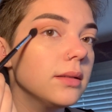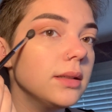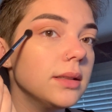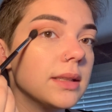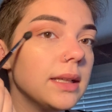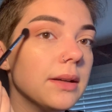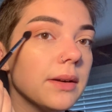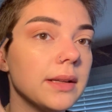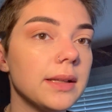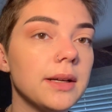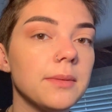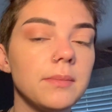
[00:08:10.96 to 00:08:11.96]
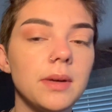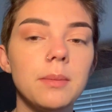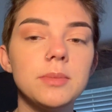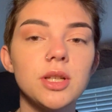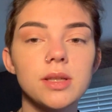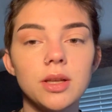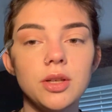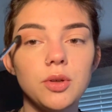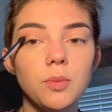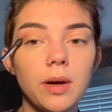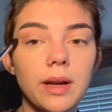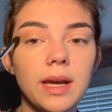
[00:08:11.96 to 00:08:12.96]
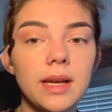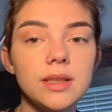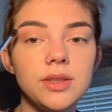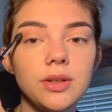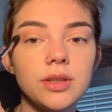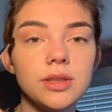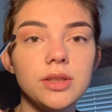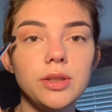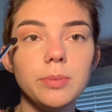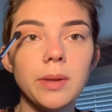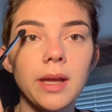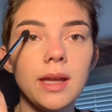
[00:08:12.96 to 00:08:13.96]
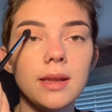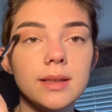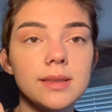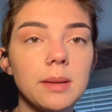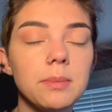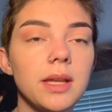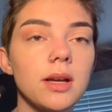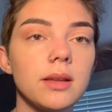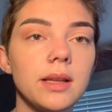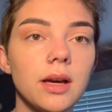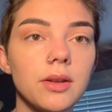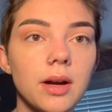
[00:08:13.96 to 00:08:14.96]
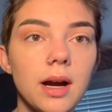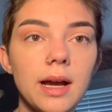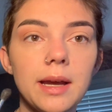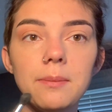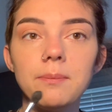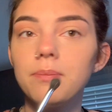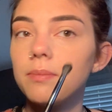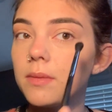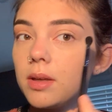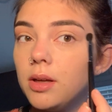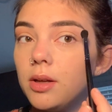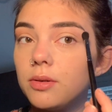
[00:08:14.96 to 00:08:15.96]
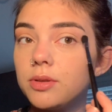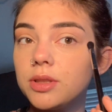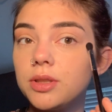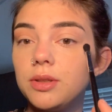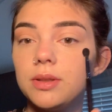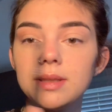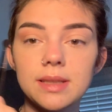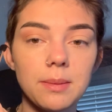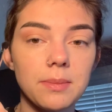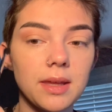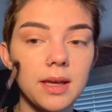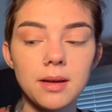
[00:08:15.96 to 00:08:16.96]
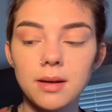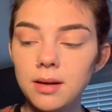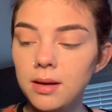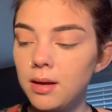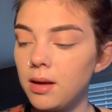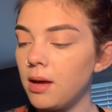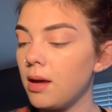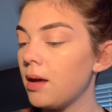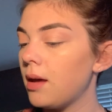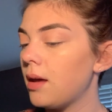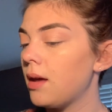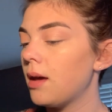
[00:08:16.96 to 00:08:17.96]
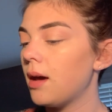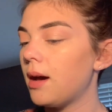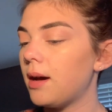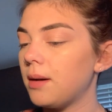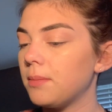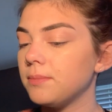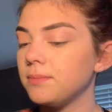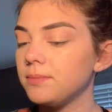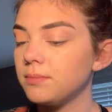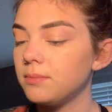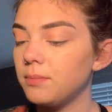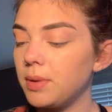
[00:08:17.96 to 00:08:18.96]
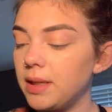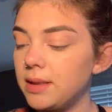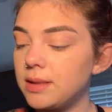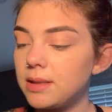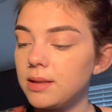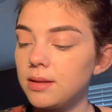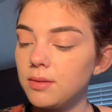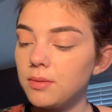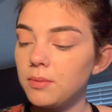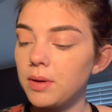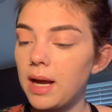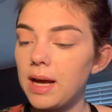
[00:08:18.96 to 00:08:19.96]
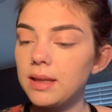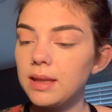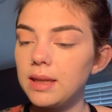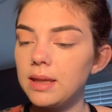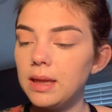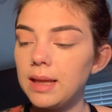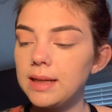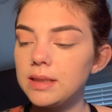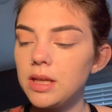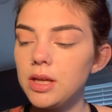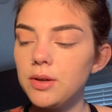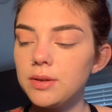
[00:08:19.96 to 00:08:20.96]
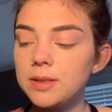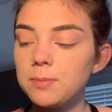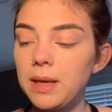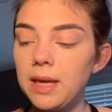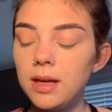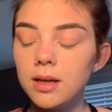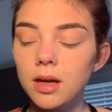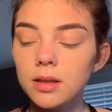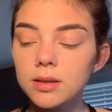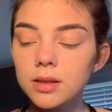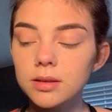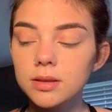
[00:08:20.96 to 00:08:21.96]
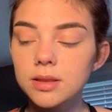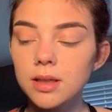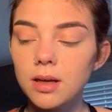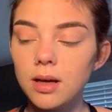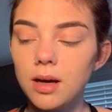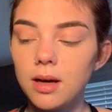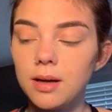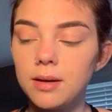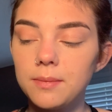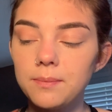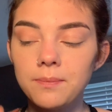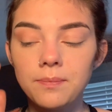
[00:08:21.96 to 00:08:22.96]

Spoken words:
You see right there? I'm just gonna do one eye because you can just duplicate the same thing on the other eye. You know, just do the same thing. But what I like to do is pink colors. I